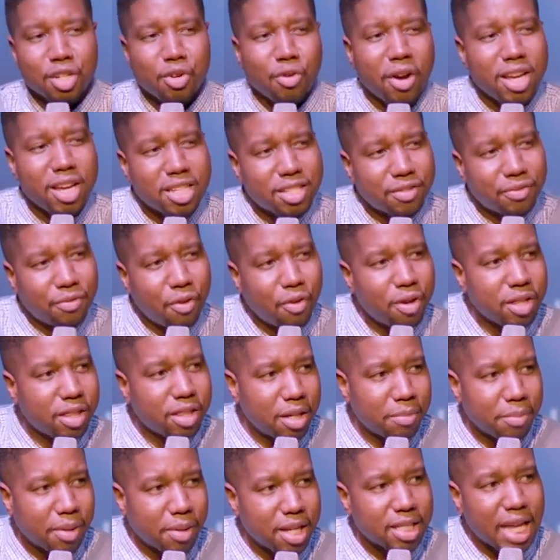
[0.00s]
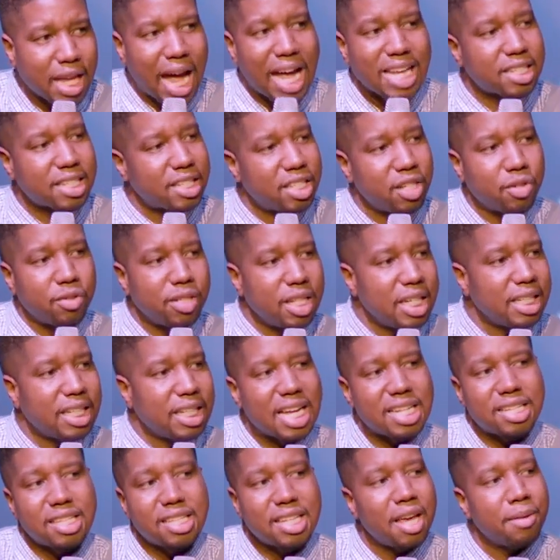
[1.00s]
grace for them because I still need
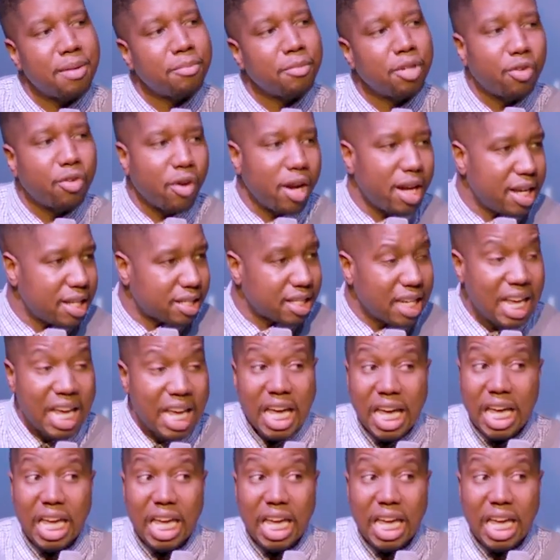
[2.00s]
that same grace,